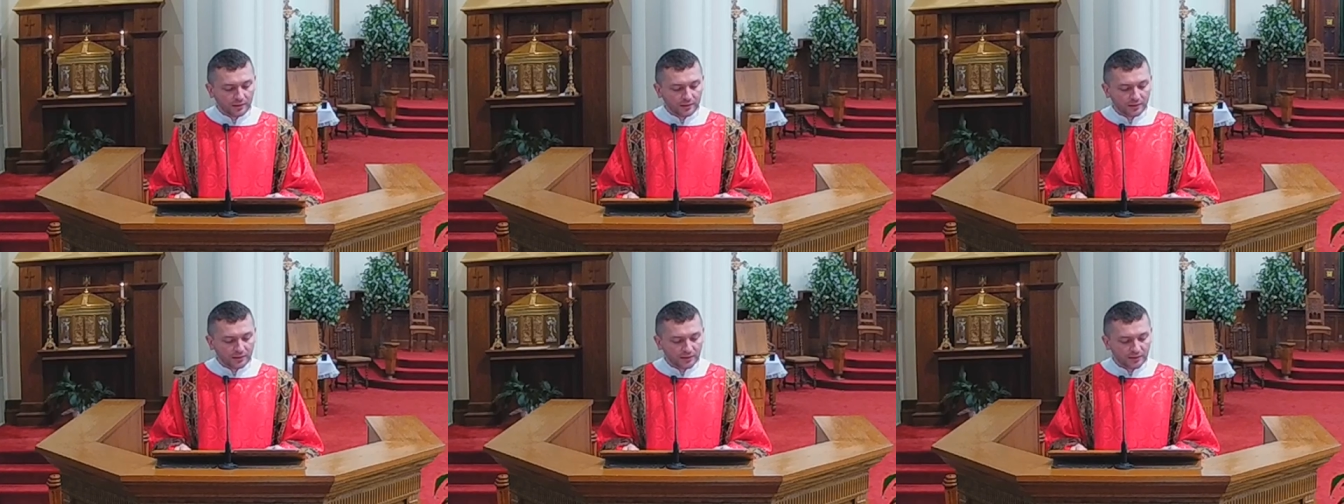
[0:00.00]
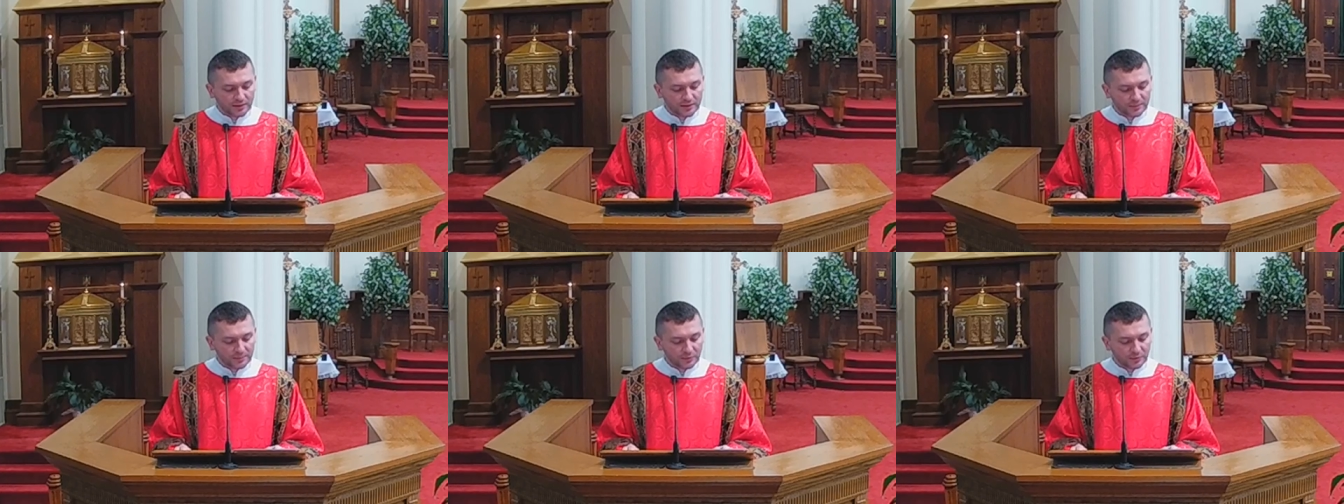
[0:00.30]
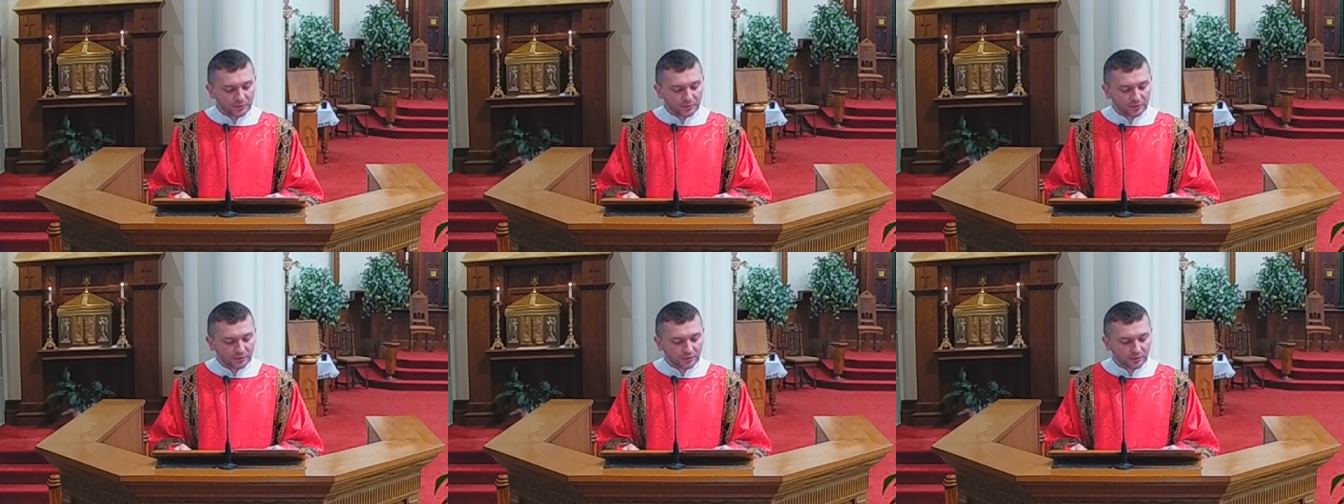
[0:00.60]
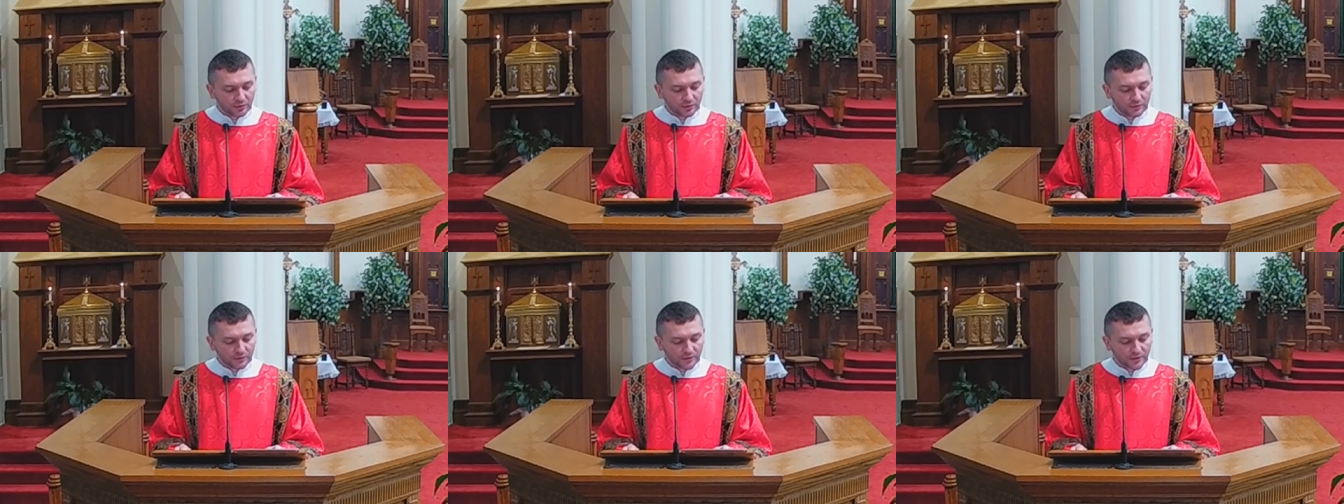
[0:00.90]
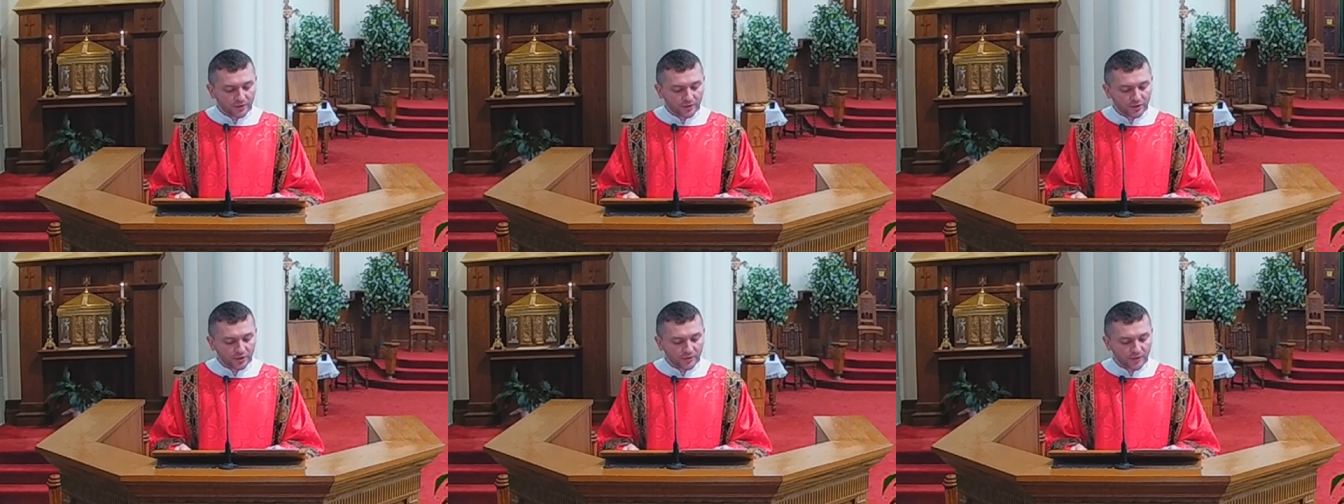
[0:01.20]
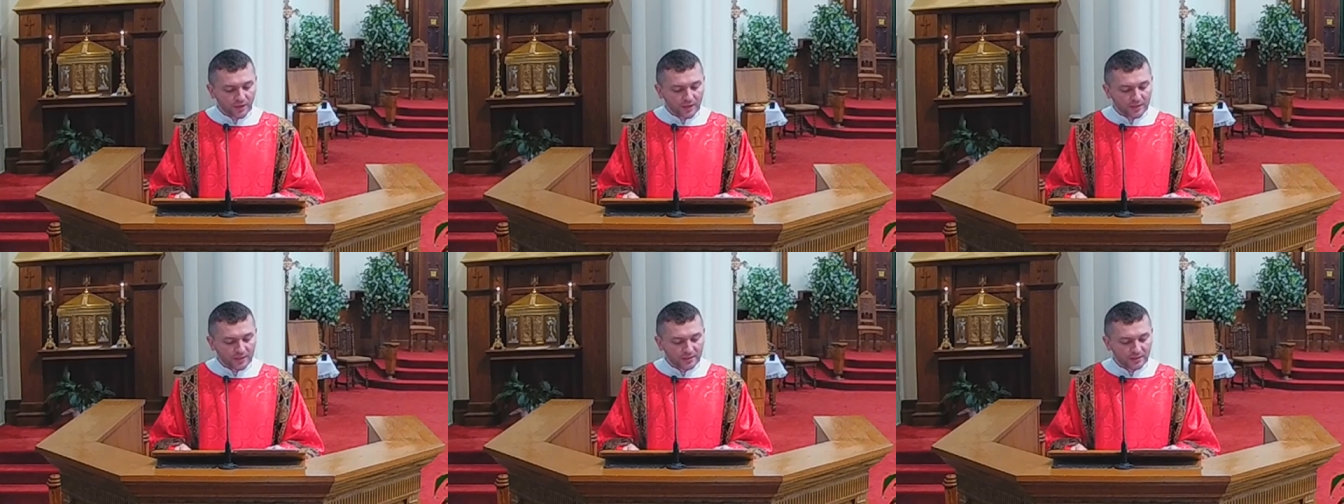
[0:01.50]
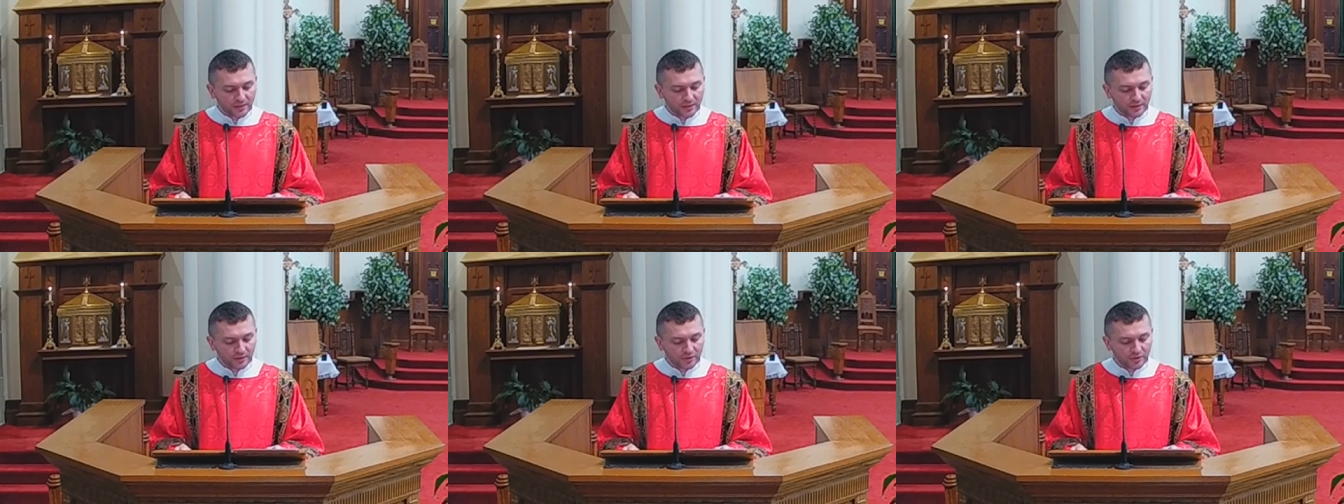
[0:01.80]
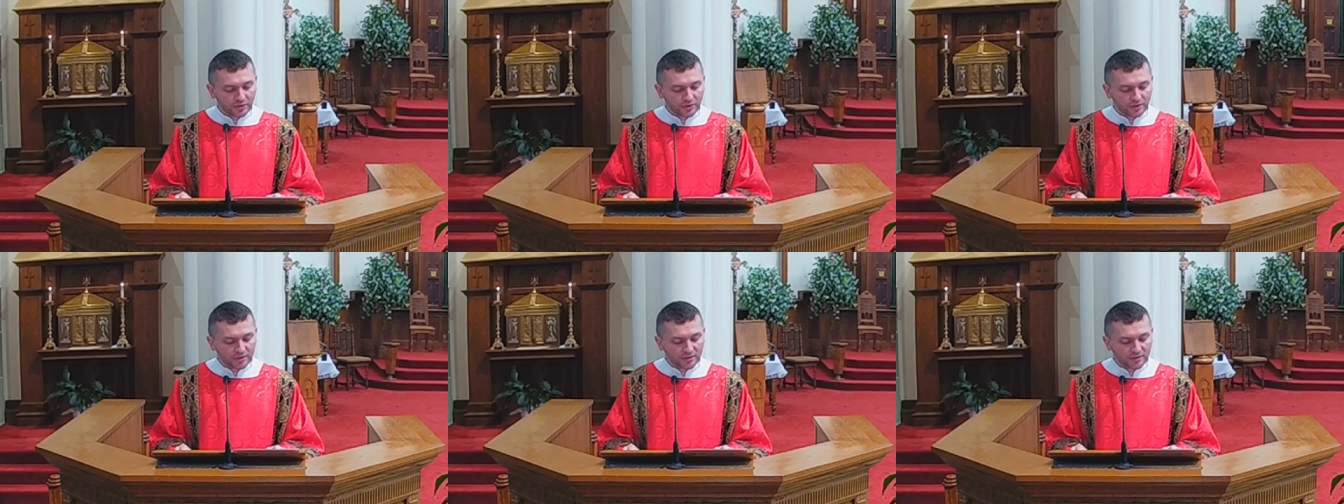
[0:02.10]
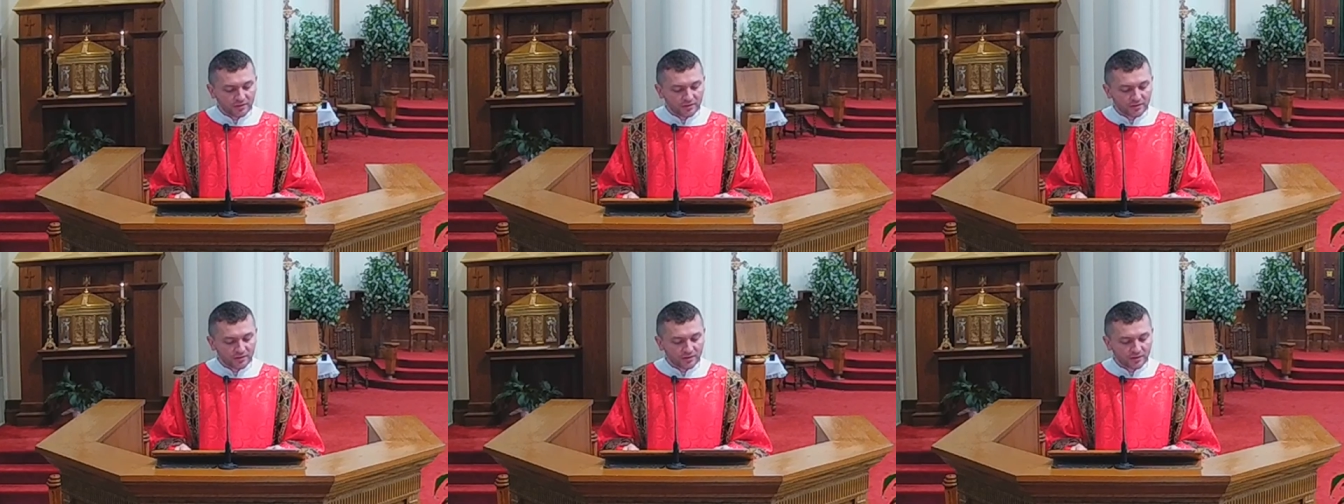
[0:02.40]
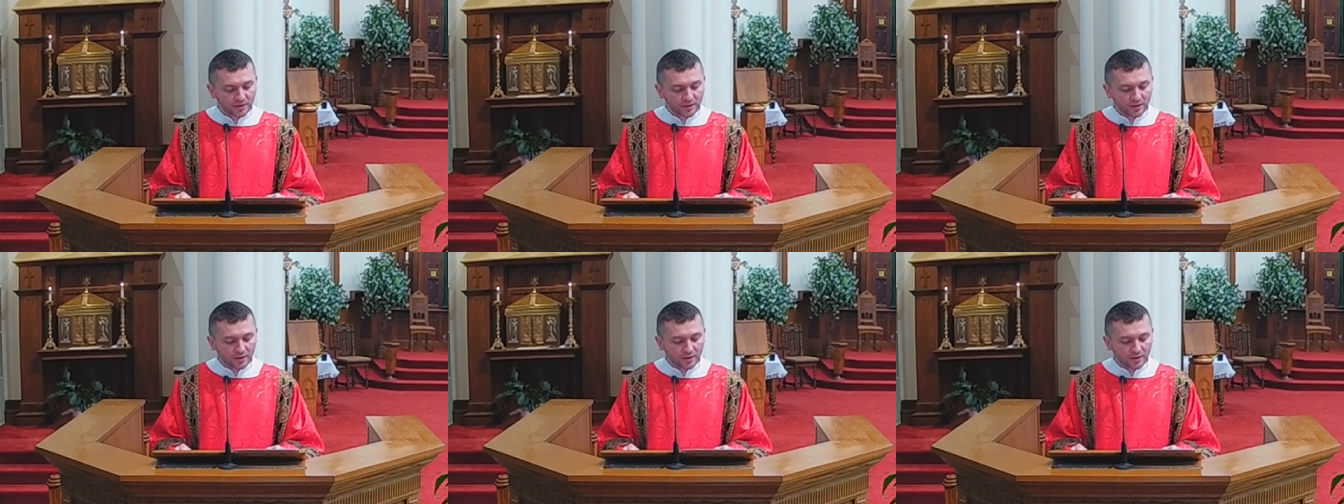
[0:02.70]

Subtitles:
The dispute over trust in Jesus